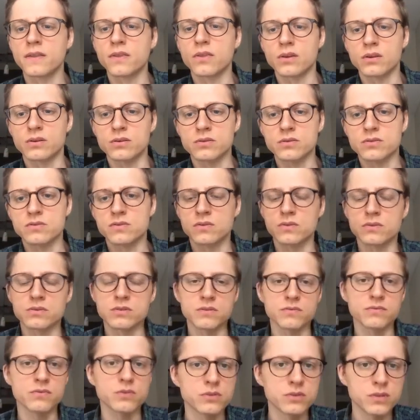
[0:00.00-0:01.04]
because on the
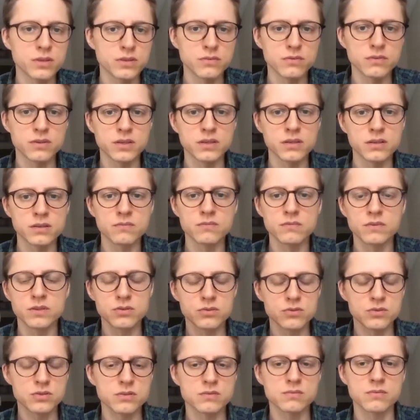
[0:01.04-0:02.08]
front end we
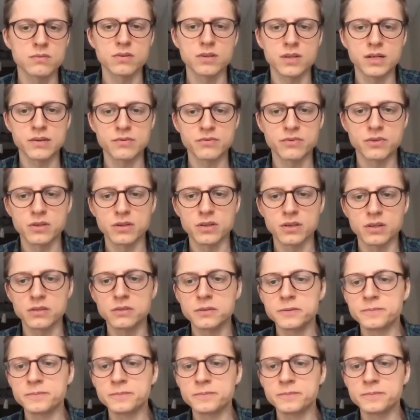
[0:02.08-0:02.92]
use GraphQL.